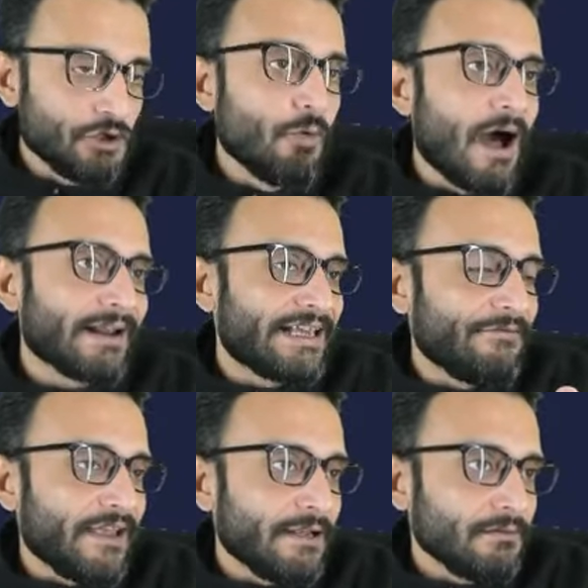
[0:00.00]
You are
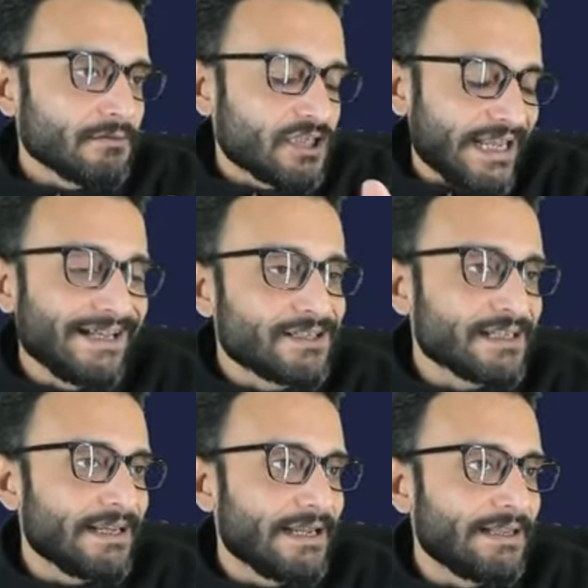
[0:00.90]
giving
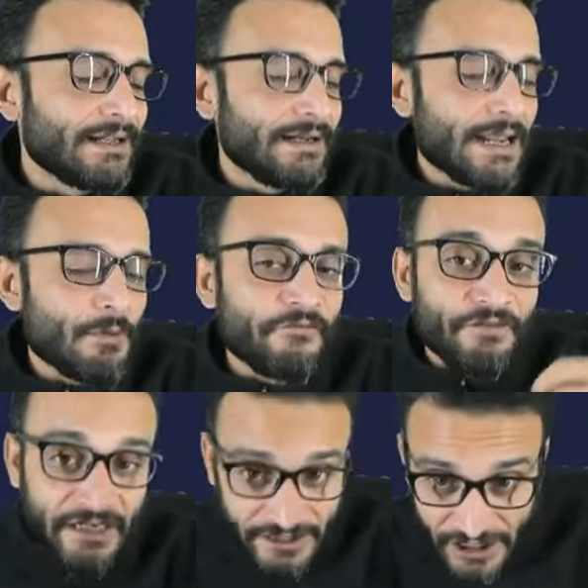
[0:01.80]
things in the name of
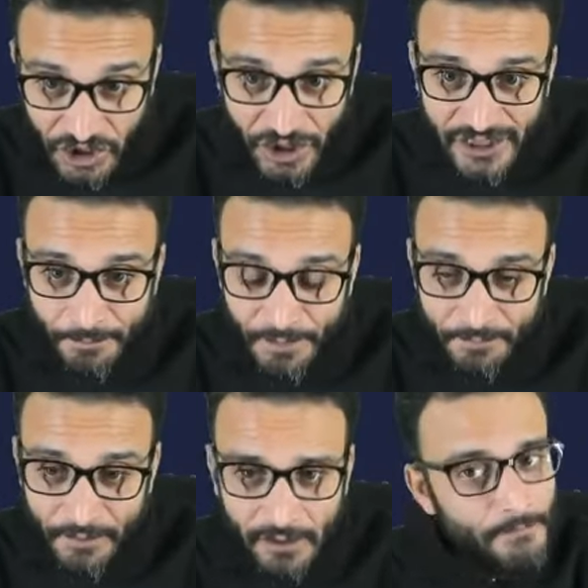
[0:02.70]
fictitious
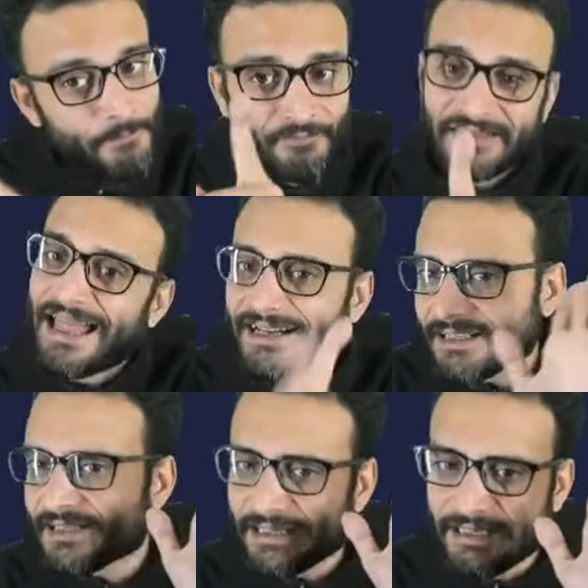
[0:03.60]
people. That
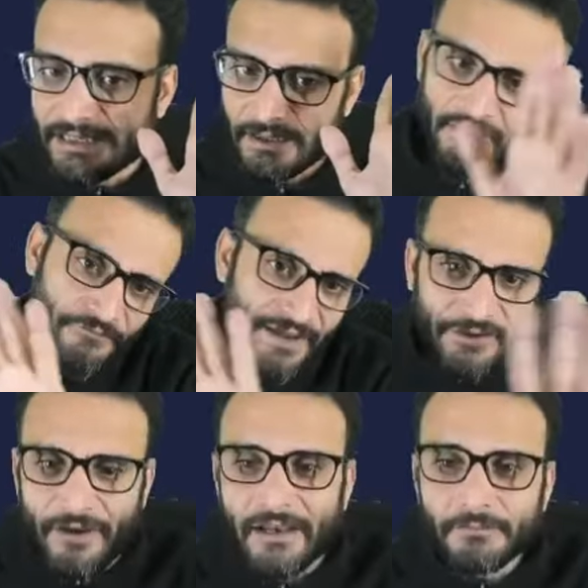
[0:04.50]
is illegal.
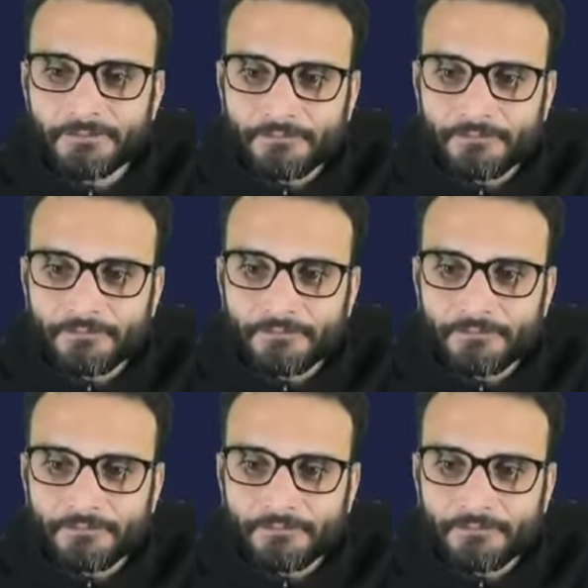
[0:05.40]
Very well.